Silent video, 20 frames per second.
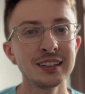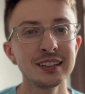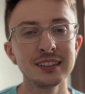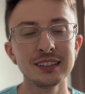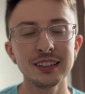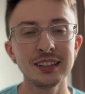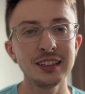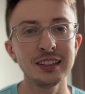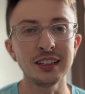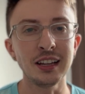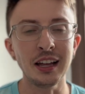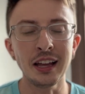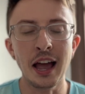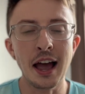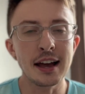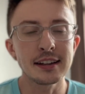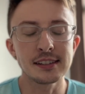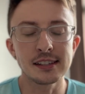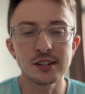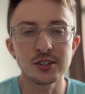It, it
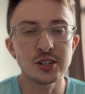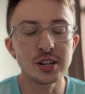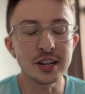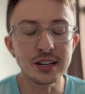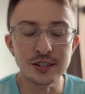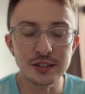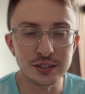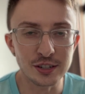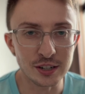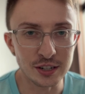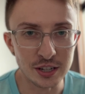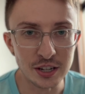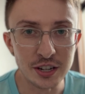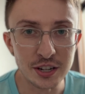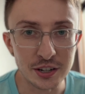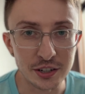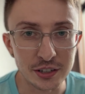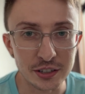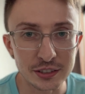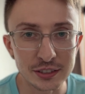hasn't changed in
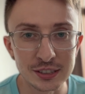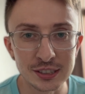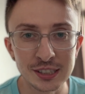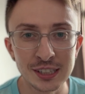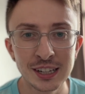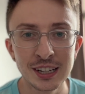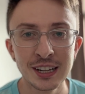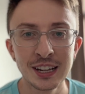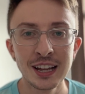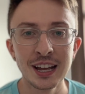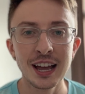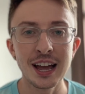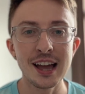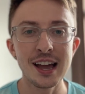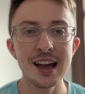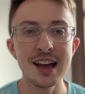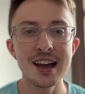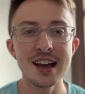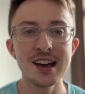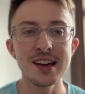years.
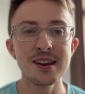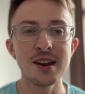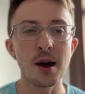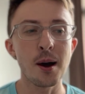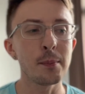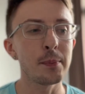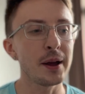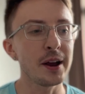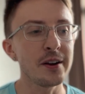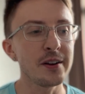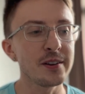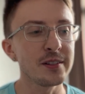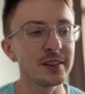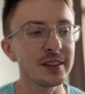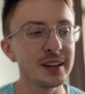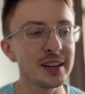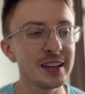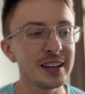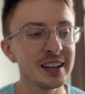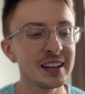And
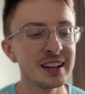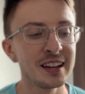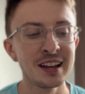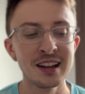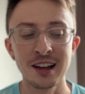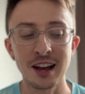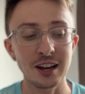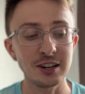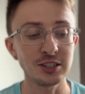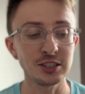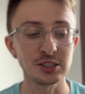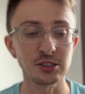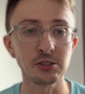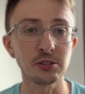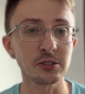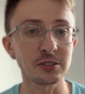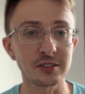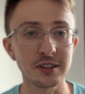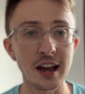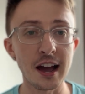apparently, I just
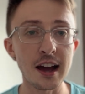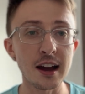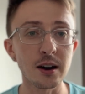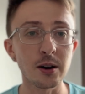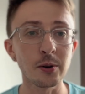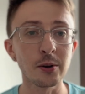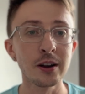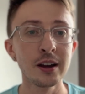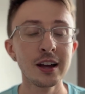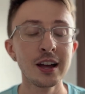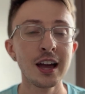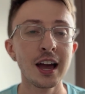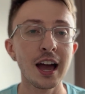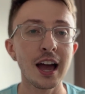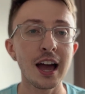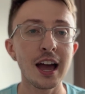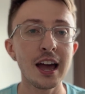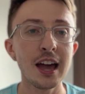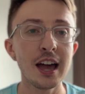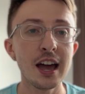looked now
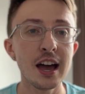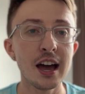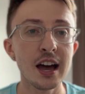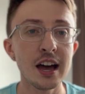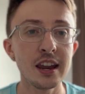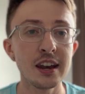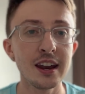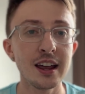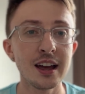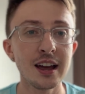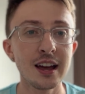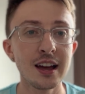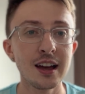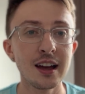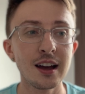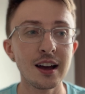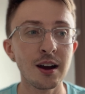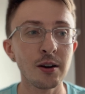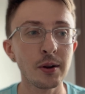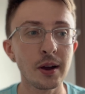and
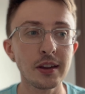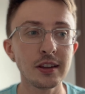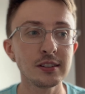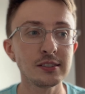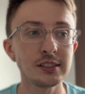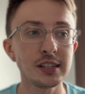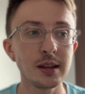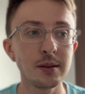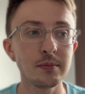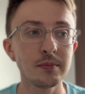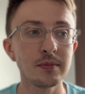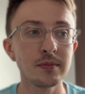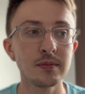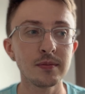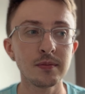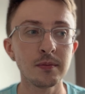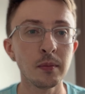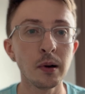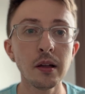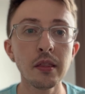around the same
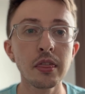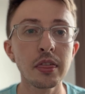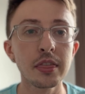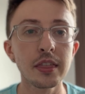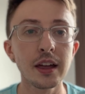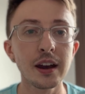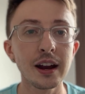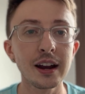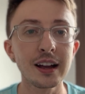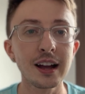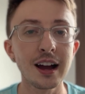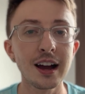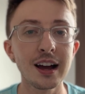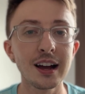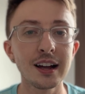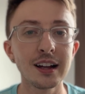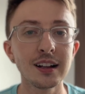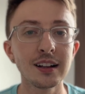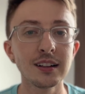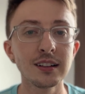month that I
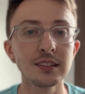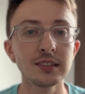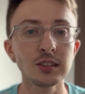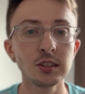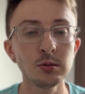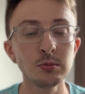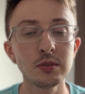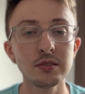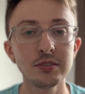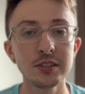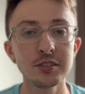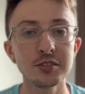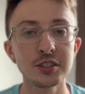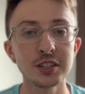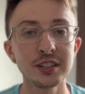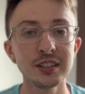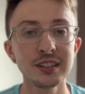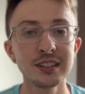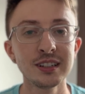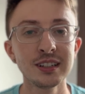got
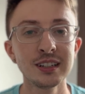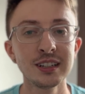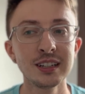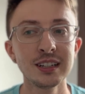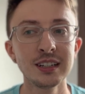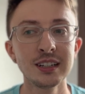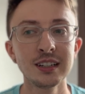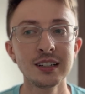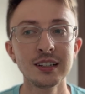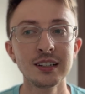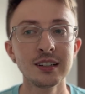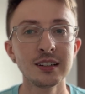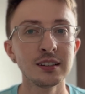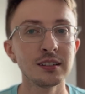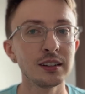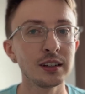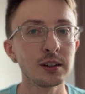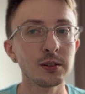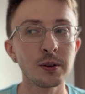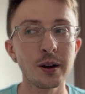LumaFusion,
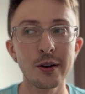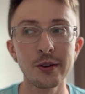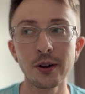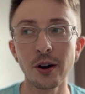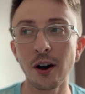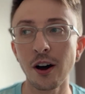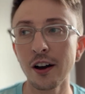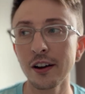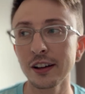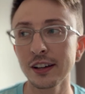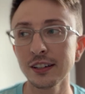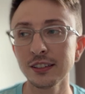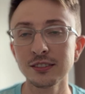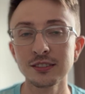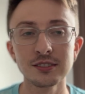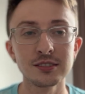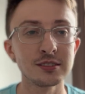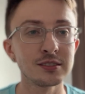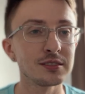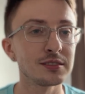like around
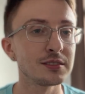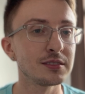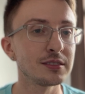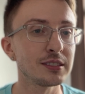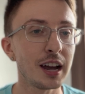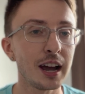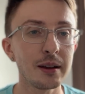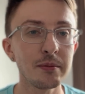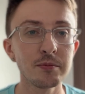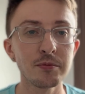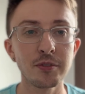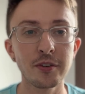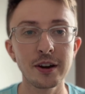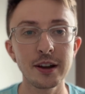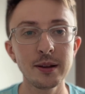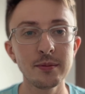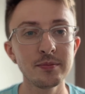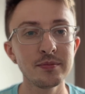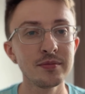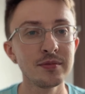August time
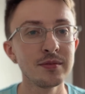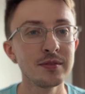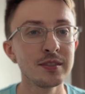frame,